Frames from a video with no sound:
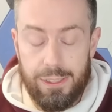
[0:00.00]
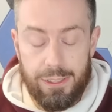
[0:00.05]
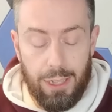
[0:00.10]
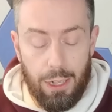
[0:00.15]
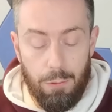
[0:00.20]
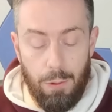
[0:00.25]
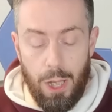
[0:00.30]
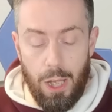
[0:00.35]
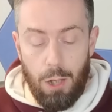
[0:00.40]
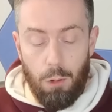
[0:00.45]

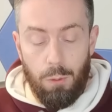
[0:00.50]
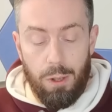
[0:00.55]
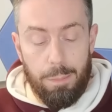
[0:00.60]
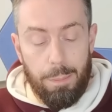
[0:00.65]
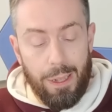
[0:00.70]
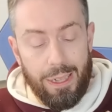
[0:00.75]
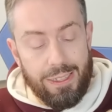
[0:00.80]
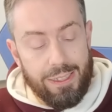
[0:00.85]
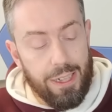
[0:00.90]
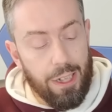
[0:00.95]
So with
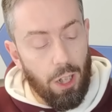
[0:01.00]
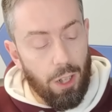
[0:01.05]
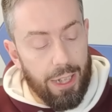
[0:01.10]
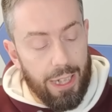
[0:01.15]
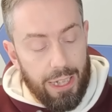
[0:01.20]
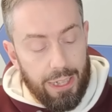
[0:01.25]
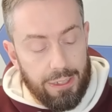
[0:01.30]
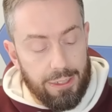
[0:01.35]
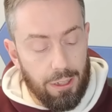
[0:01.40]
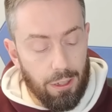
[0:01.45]

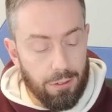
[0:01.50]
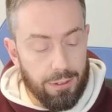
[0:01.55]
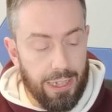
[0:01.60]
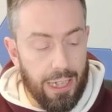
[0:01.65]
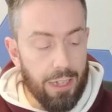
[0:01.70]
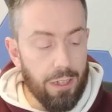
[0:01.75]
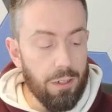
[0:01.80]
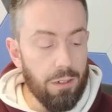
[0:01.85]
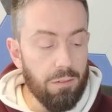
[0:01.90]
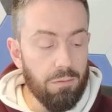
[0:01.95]
PCIe slots
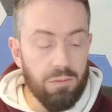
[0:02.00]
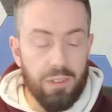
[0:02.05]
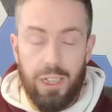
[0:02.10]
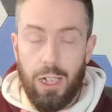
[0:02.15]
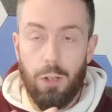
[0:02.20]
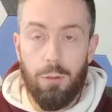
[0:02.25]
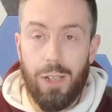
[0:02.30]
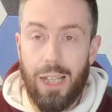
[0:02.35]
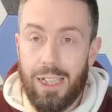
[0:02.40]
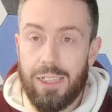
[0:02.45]
getting you
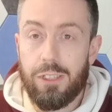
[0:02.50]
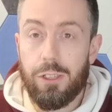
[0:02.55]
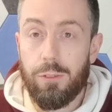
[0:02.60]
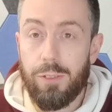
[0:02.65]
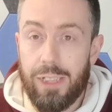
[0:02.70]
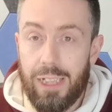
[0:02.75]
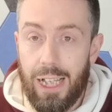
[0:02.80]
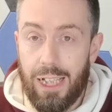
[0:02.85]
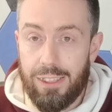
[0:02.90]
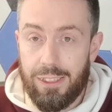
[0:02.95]
know lesser
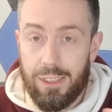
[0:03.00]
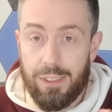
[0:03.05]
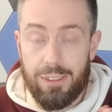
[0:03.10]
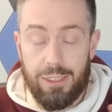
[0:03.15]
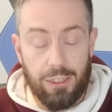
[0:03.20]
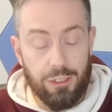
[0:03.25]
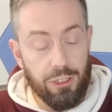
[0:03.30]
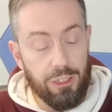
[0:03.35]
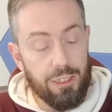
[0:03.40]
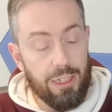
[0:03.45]
and lesser,
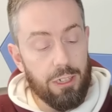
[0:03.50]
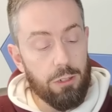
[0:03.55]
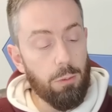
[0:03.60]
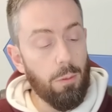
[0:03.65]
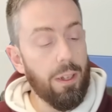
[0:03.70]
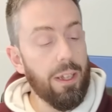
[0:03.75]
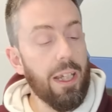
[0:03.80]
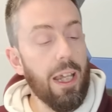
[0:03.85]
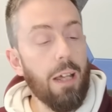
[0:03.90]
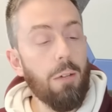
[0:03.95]
such as this
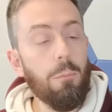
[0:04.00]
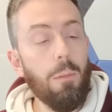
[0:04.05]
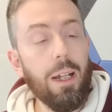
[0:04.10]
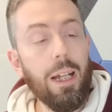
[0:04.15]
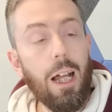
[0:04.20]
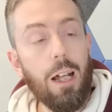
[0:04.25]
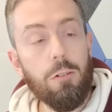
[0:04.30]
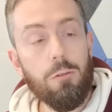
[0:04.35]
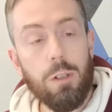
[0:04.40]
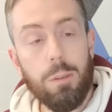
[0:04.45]
one, the
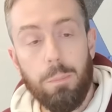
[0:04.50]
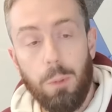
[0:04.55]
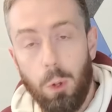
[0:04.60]
N100